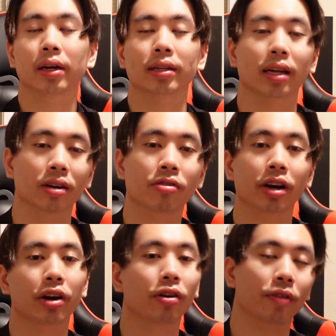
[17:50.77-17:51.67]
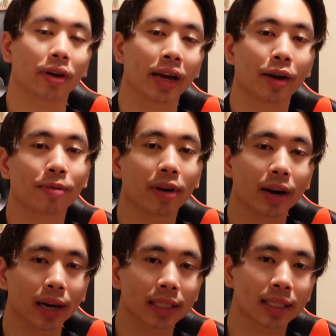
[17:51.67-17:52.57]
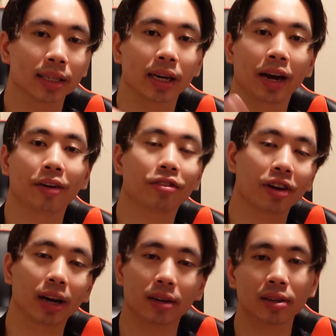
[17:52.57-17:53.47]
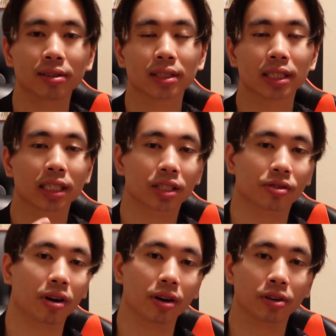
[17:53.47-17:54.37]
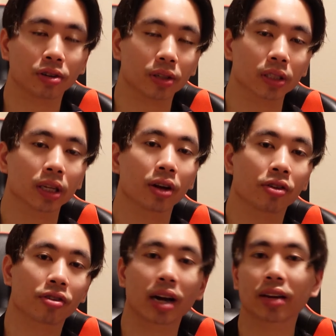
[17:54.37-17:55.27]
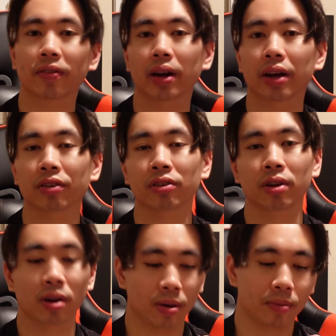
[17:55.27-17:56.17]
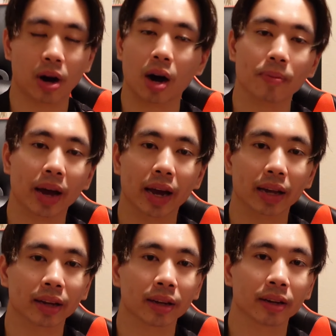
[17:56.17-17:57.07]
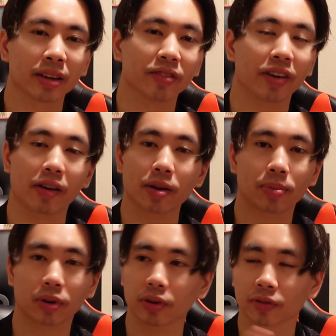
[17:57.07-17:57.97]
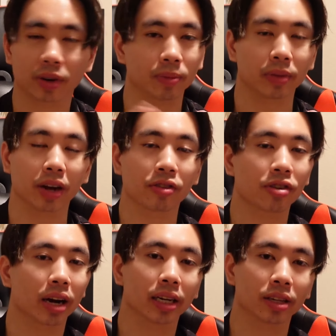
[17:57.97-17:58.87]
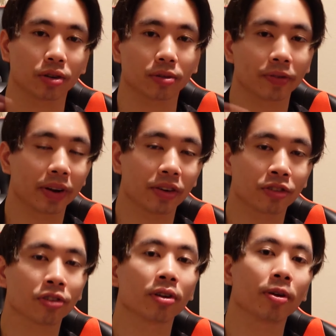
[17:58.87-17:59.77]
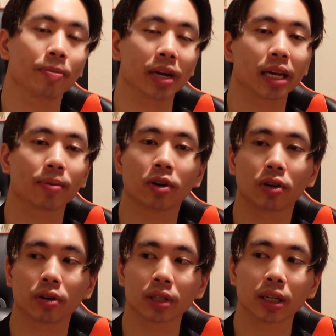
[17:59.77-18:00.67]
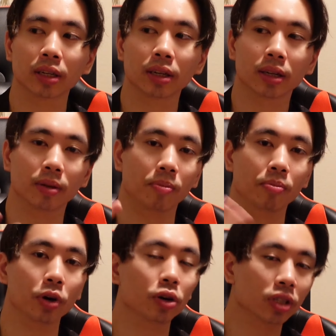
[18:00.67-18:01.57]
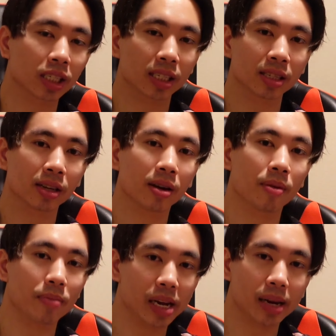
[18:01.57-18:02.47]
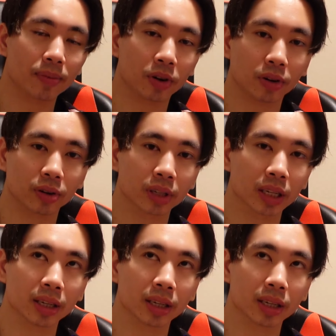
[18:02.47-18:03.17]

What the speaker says: And then a quick go over on hair products: hair gel, stronghold, shiny finish, pomade, variable from like shiny to normal finish, medium hold, mousse, medium hold,